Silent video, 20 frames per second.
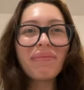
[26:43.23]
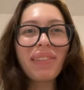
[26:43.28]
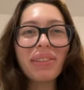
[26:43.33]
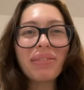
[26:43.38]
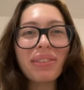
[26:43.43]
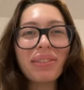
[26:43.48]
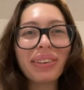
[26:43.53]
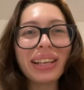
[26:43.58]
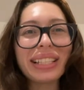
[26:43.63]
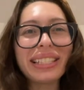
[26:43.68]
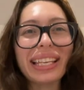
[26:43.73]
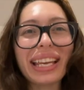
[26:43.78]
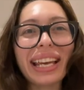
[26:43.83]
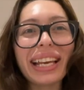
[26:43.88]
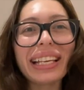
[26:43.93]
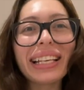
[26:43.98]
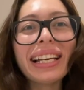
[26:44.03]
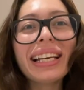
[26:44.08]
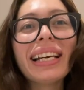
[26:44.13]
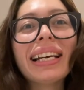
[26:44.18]
maybe one
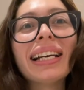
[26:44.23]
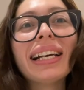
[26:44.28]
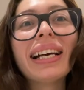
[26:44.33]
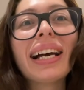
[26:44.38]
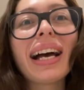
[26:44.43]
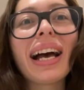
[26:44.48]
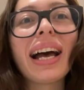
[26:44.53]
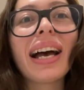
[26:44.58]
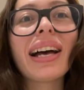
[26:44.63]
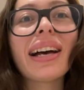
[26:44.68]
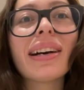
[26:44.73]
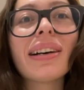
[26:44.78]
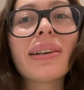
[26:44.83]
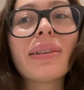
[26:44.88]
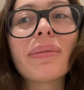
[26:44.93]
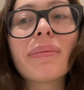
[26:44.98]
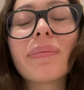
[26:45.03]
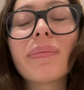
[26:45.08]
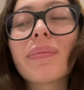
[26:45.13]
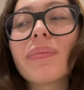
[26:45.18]
day,
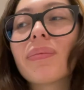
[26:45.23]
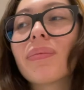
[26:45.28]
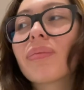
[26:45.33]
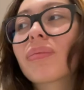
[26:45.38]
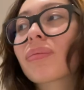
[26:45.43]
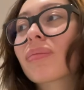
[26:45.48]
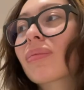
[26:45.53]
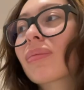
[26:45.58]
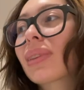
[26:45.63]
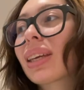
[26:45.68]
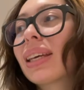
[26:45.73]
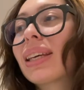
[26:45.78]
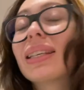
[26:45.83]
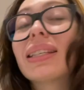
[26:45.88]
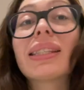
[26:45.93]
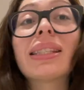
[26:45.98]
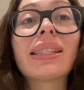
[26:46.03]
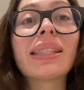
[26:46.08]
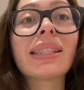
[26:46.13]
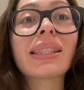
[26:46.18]
um,
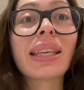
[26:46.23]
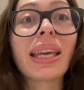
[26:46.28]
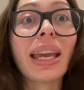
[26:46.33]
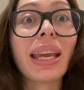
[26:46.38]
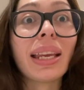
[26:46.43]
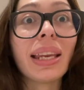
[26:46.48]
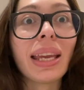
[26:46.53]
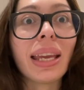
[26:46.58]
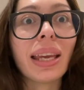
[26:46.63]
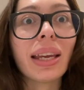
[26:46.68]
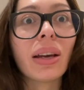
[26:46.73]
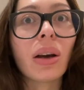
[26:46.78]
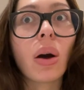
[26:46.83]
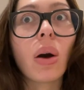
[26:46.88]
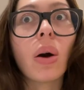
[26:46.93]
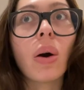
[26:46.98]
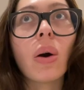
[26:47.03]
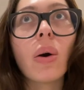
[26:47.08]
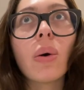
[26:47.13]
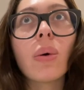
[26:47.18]
is Skatie.
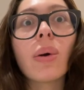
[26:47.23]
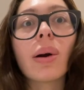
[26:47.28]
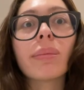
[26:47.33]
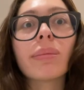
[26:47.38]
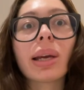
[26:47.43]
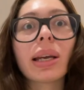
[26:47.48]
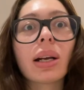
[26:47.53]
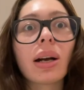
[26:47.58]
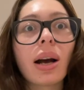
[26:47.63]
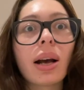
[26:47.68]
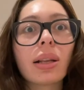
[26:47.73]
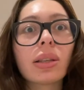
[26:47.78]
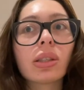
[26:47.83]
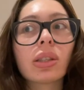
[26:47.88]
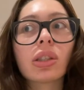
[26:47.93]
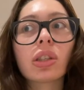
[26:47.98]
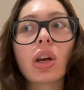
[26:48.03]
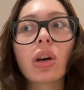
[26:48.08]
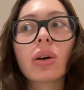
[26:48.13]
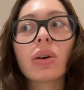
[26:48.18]
Oh my God.
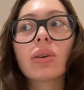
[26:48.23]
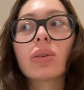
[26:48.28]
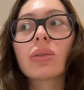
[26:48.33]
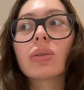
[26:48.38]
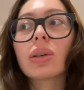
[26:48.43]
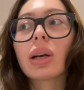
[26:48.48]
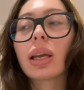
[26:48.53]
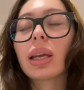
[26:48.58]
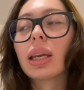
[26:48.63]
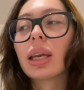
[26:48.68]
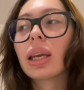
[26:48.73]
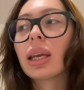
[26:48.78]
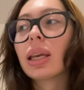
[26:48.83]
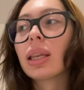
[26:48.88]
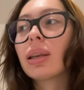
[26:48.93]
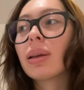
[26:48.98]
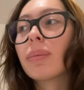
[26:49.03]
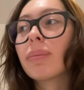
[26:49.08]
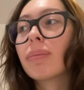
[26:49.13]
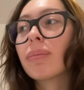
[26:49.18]
So
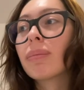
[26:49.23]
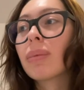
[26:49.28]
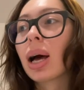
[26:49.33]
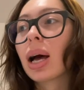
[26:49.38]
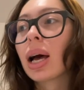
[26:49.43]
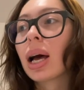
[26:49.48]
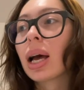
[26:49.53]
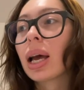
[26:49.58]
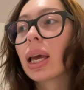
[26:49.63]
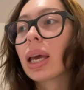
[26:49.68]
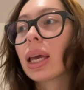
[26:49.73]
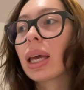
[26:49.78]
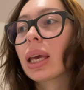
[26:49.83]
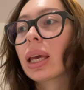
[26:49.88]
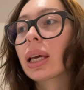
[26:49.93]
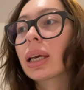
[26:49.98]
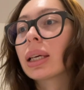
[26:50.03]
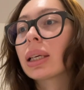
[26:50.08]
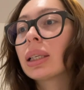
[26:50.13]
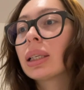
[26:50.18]
in
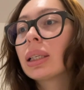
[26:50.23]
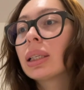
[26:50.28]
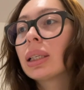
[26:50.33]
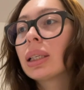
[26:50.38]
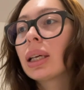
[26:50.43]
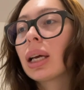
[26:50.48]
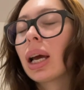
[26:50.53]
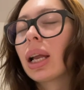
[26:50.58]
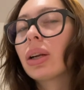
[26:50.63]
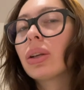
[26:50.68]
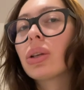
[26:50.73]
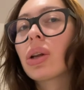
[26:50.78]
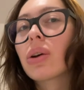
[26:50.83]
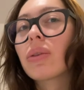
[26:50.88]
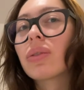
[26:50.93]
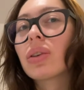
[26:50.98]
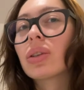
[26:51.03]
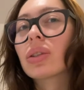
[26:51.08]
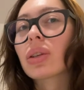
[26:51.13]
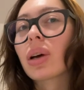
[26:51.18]
my, I don't know
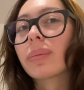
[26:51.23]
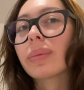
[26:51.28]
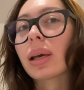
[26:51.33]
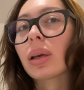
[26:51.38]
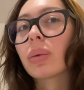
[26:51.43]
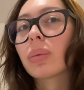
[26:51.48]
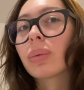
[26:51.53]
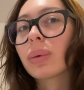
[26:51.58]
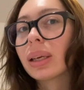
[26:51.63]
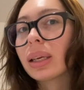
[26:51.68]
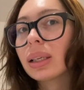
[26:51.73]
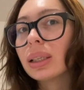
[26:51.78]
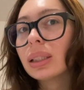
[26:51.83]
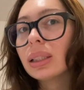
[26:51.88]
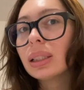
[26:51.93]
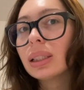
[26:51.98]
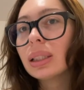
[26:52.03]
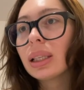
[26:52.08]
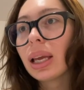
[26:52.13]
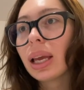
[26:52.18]
if you saw my
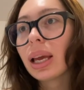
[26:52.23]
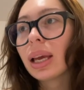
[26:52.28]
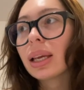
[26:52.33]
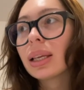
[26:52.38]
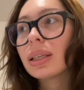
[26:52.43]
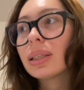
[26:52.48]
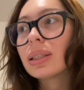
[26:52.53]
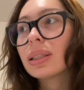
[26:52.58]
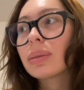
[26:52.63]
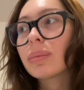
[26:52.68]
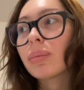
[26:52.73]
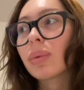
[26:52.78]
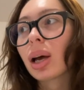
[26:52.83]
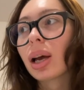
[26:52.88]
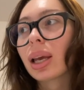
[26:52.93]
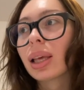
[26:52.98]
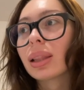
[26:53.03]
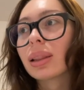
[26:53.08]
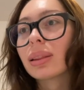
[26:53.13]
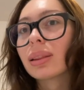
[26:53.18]
reel and
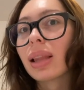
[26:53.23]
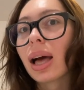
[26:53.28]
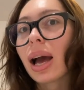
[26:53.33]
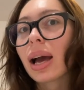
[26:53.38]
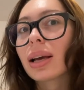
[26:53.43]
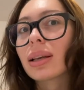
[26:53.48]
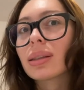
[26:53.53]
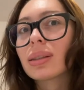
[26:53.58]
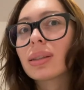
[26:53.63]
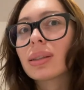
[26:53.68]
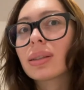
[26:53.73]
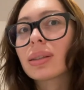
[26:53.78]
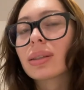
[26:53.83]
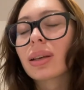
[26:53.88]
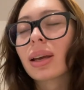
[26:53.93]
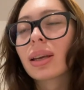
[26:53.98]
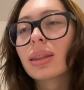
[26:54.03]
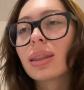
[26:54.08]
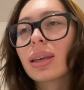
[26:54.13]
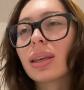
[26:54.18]
my last,
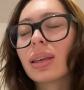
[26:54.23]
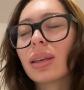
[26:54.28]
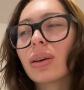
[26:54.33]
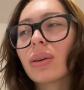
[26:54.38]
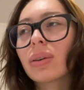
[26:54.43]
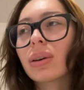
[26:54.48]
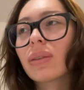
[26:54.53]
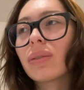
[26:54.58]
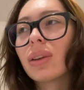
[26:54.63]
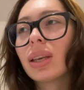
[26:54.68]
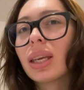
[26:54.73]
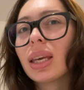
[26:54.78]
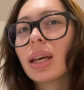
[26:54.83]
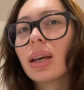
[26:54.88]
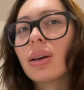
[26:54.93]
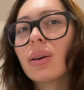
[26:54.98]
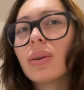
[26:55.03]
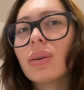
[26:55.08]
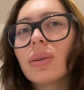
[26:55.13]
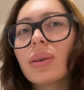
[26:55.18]
I think, yoga
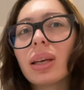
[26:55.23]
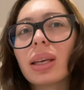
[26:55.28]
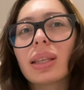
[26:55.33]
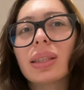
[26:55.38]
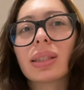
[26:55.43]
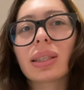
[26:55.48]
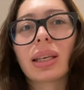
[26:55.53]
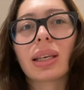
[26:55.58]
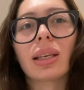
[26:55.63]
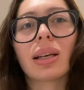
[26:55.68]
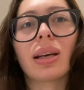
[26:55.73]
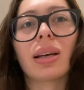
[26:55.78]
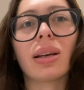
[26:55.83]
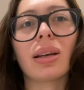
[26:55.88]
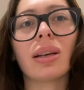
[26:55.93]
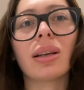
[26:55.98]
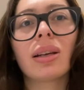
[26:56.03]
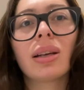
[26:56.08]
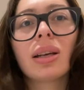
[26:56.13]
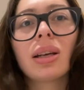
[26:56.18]
video, it's like
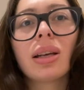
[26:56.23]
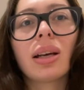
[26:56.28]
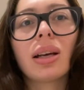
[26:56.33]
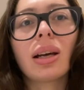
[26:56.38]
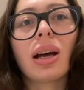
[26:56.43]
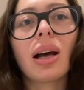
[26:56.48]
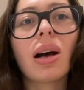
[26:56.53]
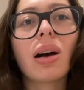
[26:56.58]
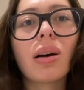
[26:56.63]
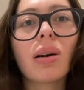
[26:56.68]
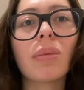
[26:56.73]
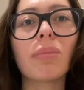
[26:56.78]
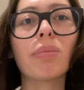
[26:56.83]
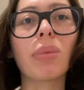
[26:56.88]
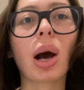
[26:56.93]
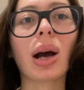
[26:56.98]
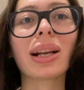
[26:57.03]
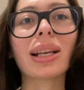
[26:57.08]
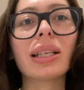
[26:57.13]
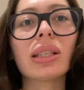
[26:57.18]
a, a
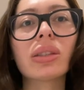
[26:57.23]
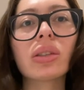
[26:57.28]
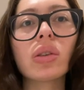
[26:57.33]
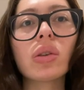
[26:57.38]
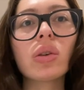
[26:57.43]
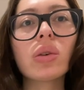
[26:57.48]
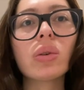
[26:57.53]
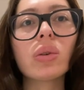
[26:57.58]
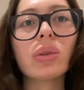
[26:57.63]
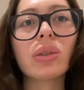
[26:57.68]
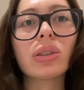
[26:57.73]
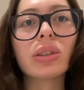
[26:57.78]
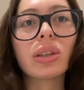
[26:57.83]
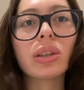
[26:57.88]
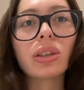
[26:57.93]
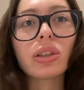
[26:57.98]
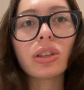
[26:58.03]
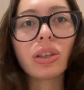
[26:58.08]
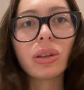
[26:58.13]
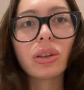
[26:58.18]
bodysuit
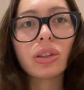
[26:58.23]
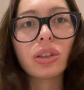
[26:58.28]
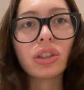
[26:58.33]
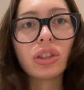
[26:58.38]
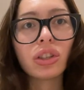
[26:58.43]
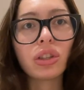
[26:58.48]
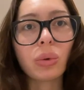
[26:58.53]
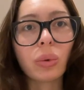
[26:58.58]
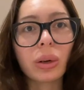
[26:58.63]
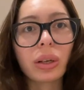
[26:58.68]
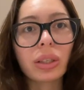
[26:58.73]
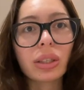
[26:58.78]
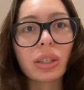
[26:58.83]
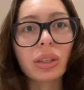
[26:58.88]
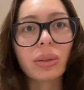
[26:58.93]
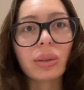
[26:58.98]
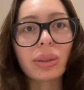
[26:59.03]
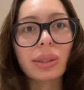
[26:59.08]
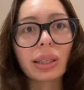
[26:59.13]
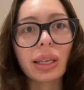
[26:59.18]
shorts.
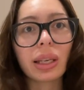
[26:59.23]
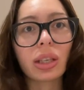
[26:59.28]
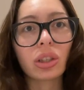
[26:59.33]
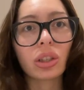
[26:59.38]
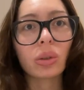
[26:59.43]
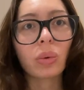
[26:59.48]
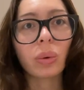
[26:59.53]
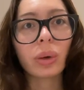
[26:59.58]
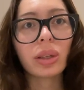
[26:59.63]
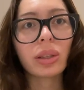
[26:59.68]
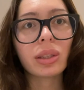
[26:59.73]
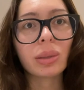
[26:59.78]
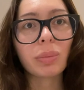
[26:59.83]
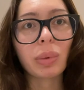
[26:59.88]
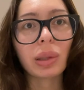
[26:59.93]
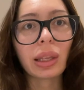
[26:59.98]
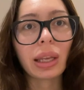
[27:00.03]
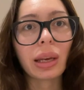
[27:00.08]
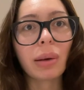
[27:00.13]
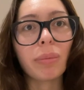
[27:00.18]
So it's like shorts,
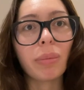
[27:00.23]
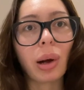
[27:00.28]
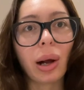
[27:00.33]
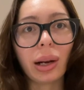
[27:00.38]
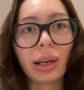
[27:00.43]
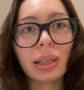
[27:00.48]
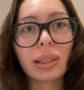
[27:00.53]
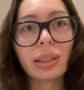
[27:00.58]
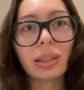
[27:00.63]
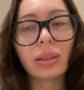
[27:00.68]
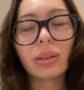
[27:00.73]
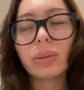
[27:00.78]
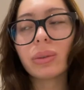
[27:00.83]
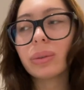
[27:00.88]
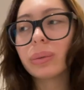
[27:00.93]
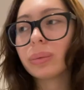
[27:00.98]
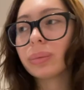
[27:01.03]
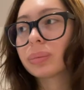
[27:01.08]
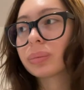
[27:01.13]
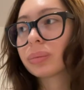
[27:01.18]
but like a
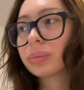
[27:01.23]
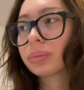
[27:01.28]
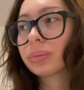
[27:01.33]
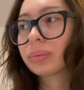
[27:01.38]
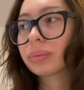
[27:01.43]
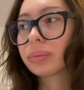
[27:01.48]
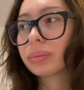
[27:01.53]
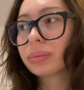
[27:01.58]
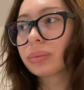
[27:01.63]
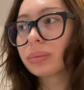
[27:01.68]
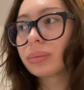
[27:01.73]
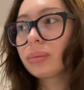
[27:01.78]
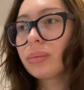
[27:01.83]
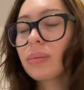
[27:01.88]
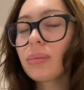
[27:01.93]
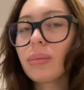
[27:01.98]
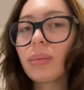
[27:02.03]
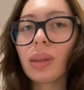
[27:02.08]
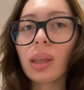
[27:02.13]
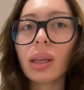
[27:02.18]
bodysuit.
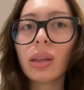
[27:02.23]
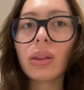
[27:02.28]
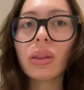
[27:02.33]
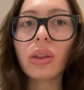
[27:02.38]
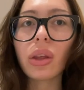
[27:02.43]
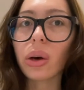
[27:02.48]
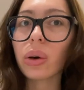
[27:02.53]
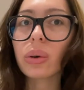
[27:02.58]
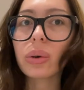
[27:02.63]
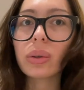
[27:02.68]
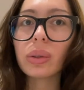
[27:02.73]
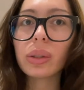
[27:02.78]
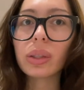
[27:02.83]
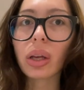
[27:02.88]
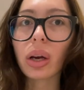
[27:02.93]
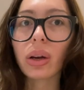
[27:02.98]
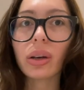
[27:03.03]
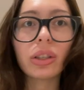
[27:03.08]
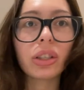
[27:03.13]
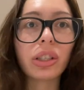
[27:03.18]
Those
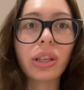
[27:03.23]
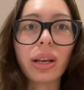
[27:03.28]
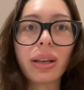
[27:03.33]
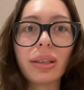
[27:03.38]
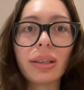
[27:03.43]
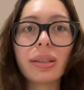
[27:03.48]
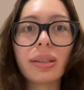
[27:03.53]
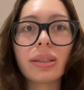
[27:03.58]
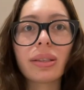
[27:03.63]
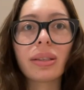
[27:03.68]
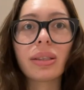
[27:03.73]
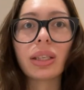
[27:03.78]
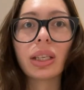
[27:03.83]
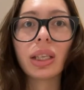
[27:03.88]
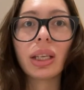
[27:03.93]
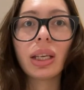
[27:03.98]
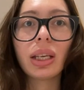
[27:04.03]
are just